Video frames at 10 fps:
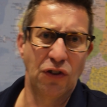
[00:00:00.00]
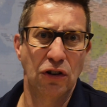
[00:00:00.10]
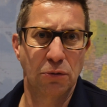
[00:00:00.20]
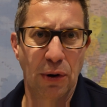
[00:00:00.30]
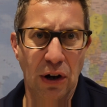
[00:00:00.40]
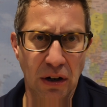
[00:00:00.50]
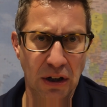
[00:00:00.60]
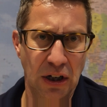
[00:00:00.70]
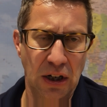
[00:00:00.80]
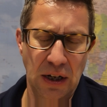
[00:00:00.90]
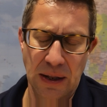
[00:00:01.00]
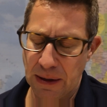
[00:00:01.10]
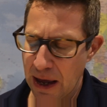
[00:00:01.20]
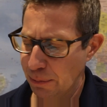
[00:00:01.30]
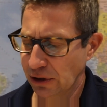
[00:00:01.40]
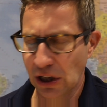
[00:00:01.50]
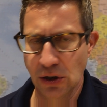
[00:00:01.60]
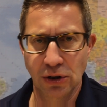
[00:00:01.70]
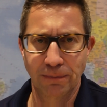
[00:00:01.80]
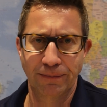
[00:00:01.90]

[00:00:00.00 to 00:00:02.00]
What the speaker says: views per episode.